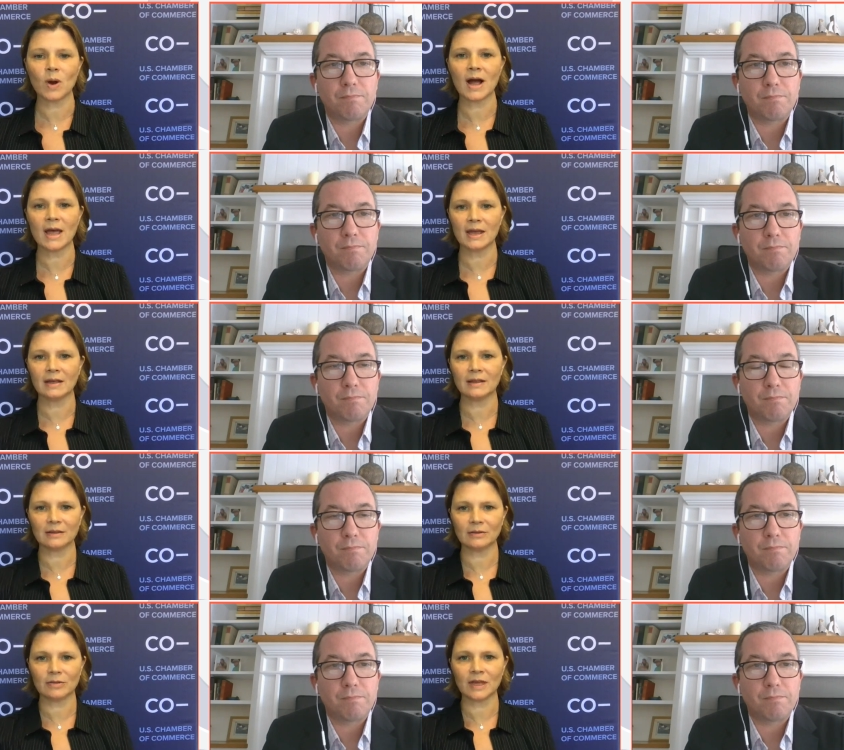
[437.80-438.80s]
Speaker 1: why
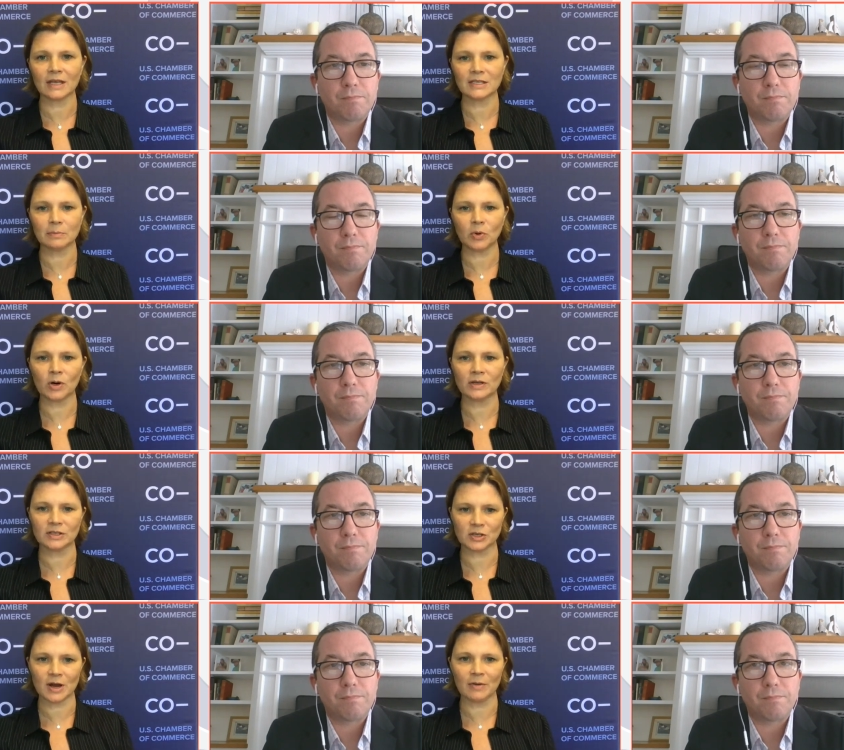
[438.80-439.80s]
you think it's important.
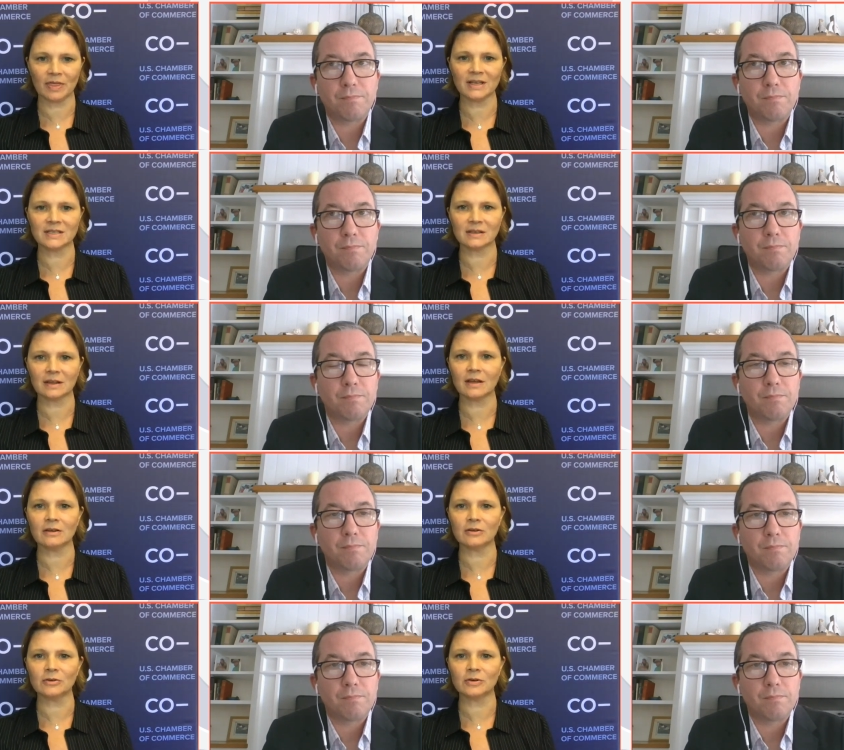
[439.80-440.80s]
So I would like to let
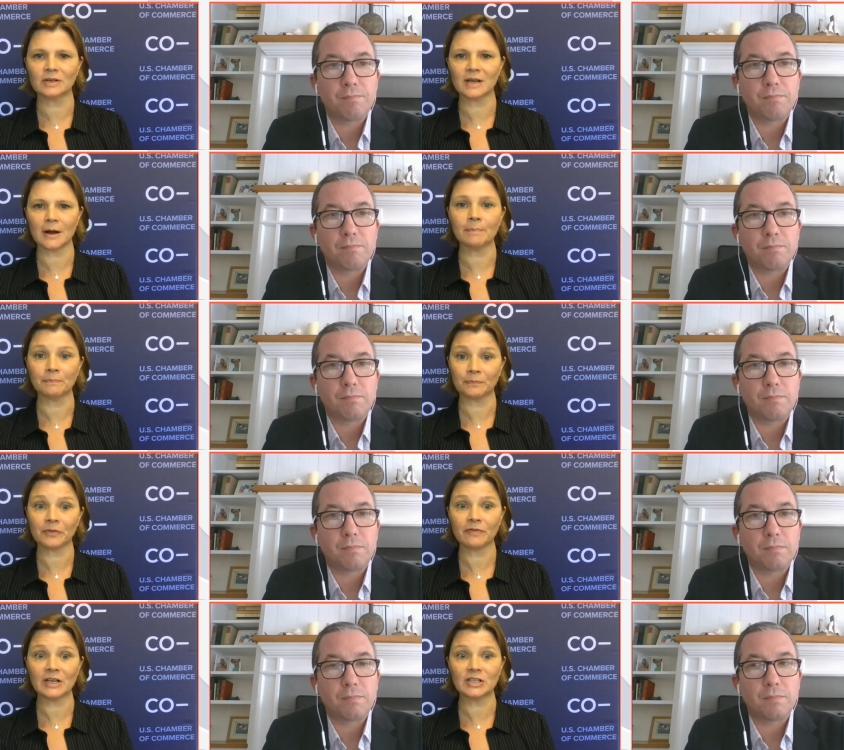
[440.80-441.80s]
you um,
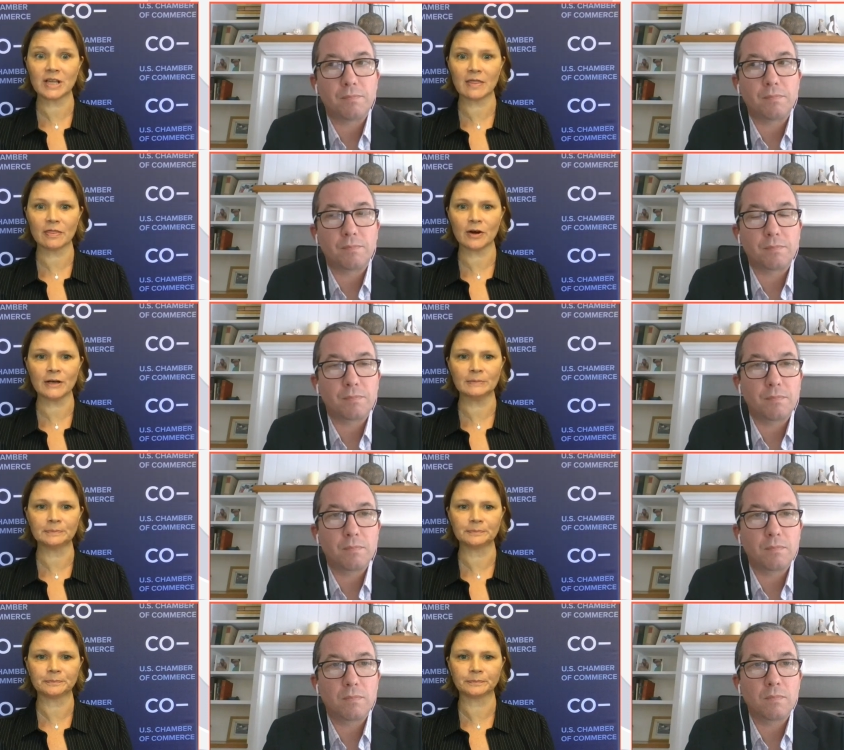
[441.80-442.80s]
finish that thought.
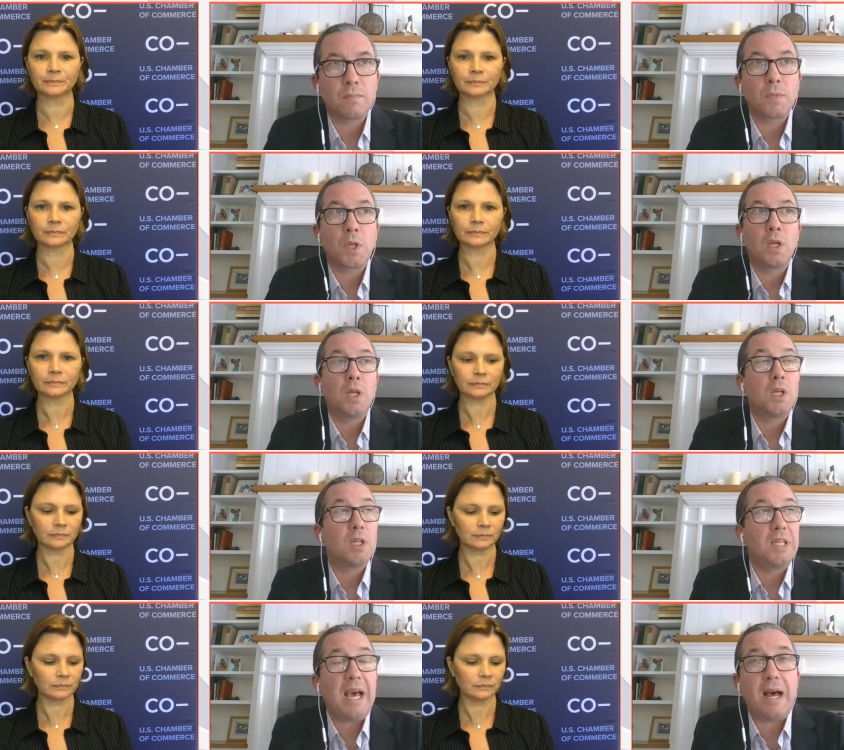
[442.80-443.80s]

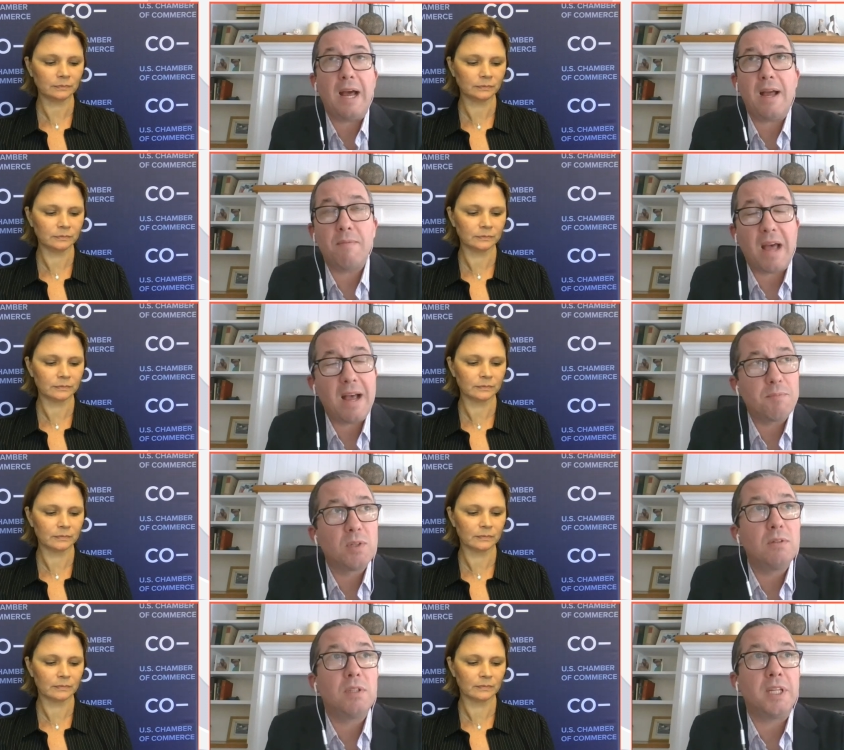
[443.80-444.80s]
Speaker 2: Yeah,
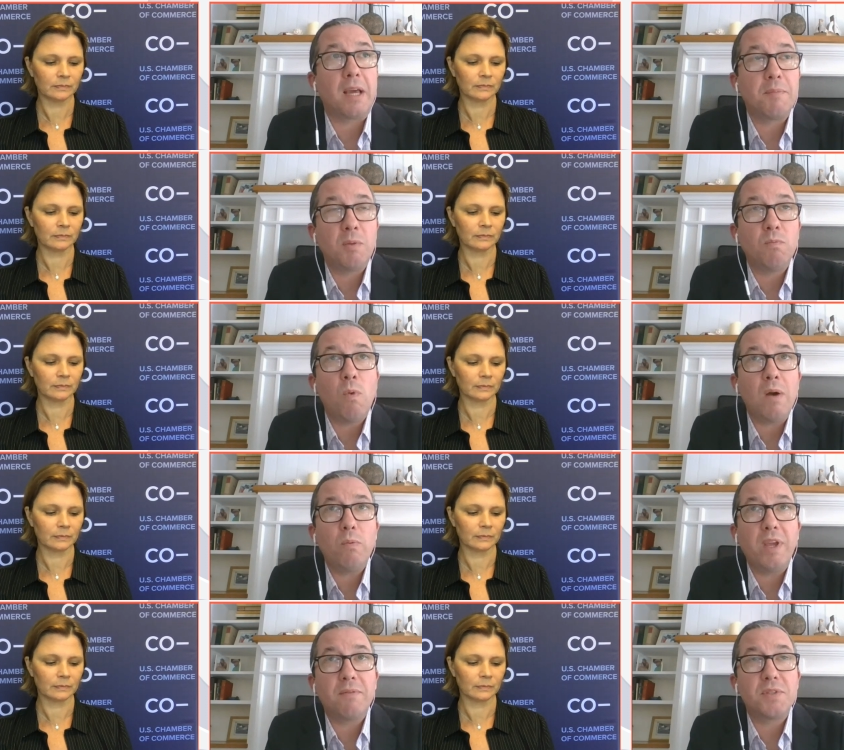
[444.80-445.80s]
absolutely. I mean,
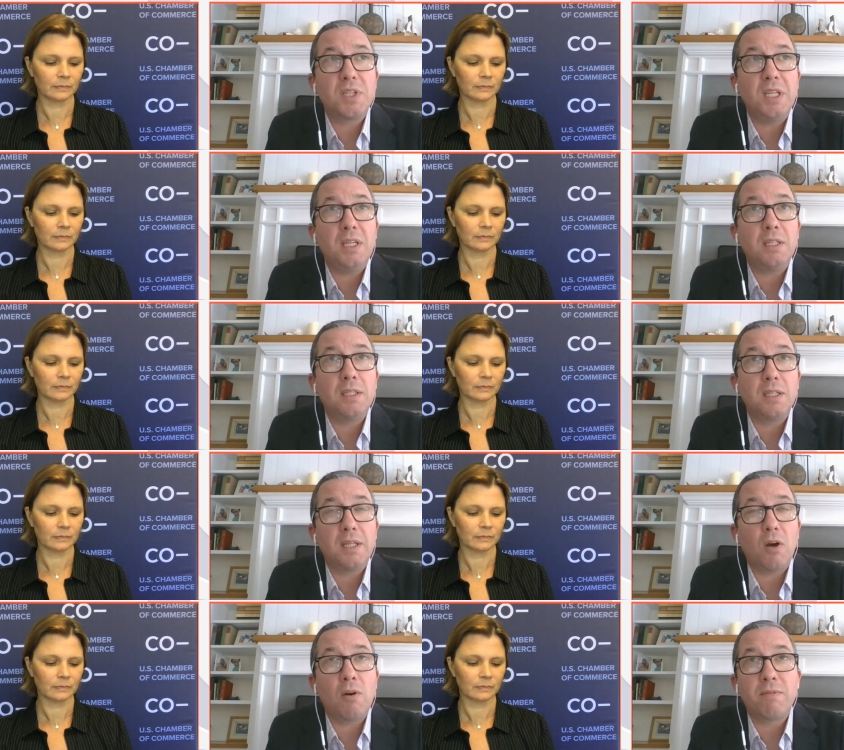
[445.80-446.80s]
what we have seen
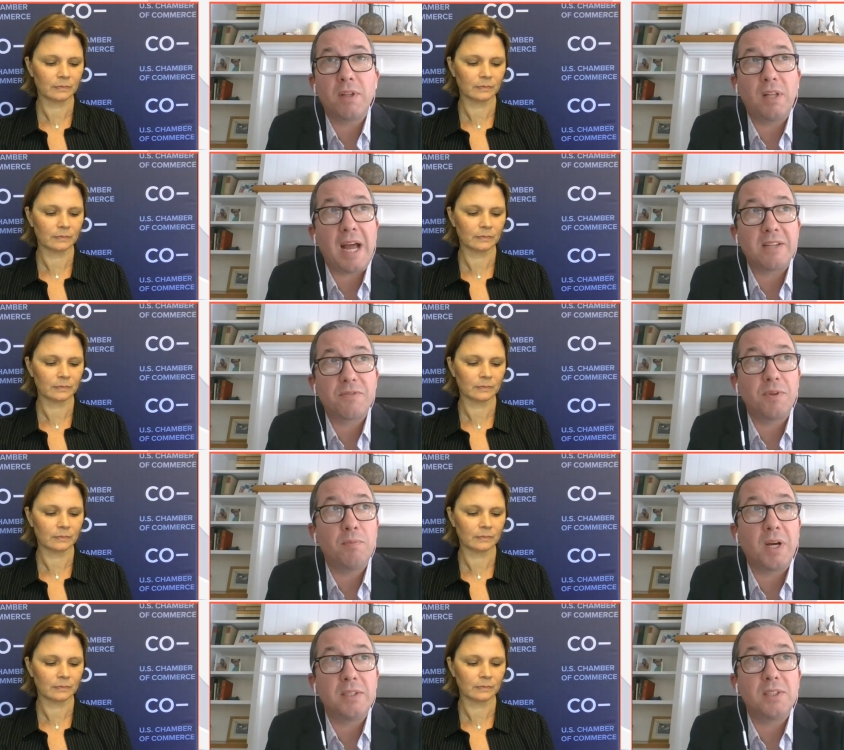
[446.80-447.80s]
over the last
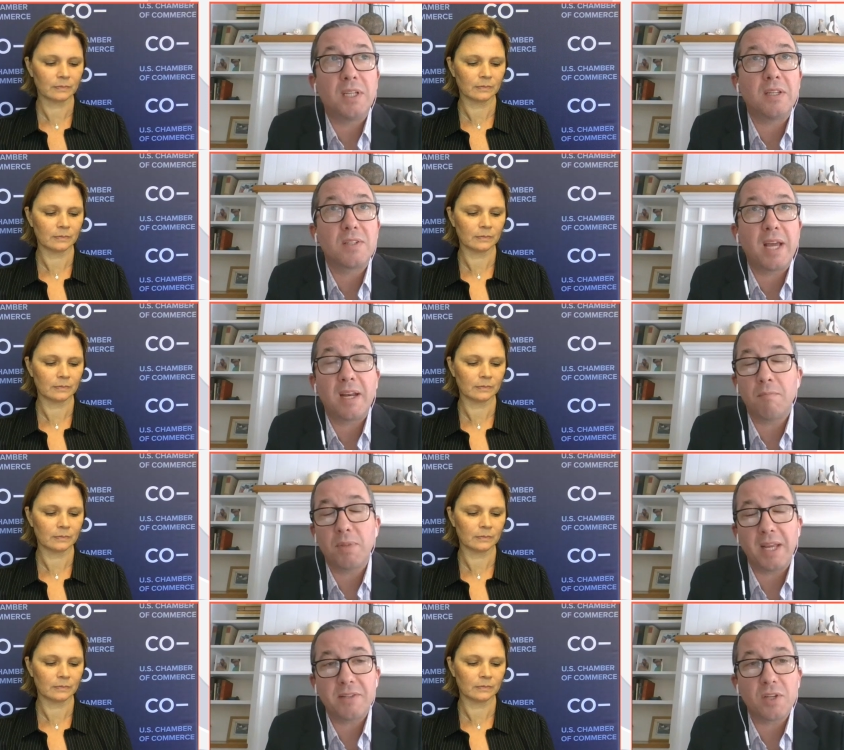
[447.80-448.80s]
few months is that in
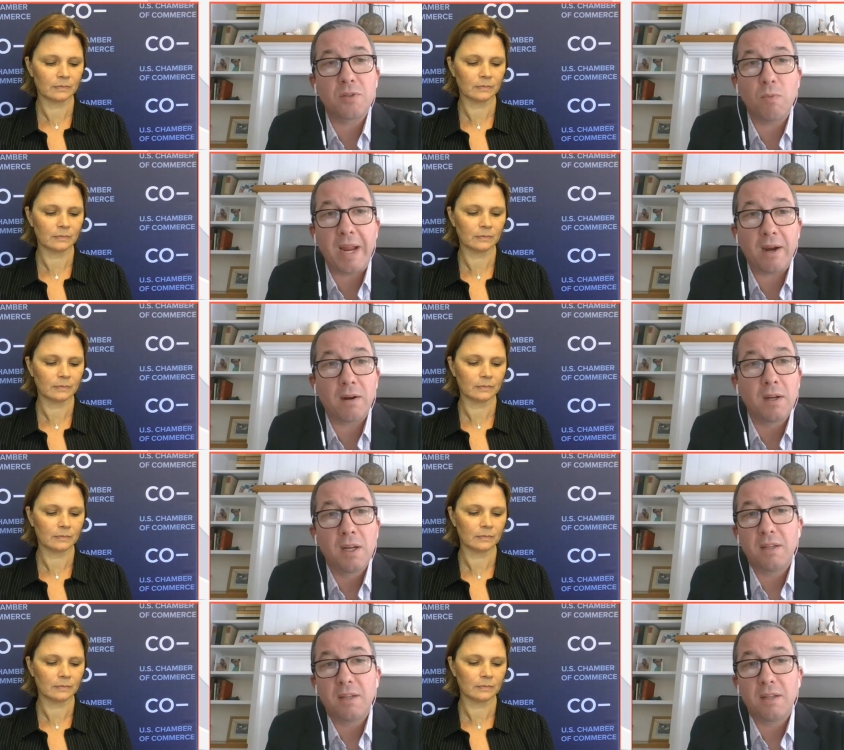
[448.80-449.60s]
places where